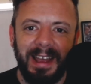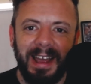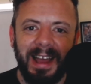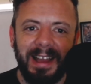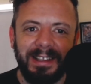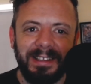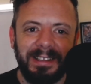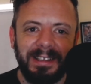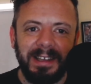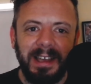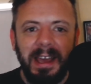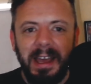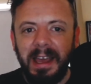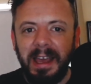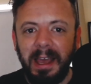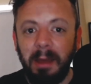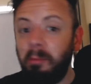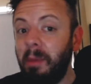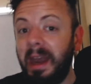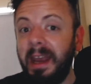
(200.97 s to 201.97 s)
And
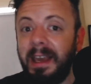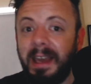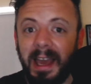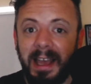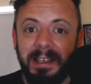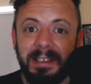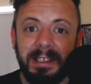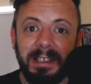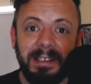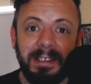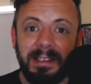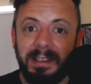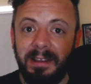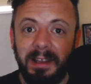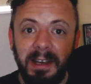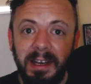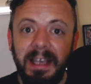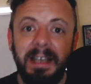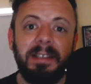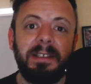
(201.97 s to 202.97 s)
in many cases, the
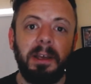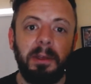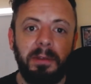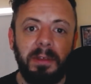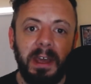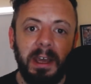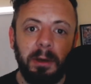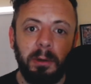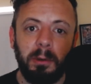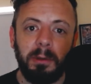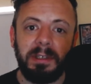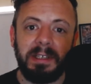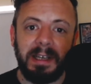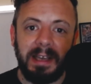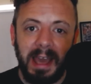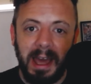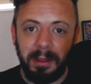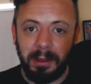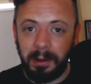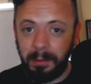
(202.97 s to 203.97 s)
need to think
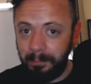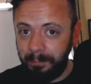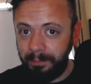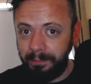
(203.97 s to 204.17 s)
altogether.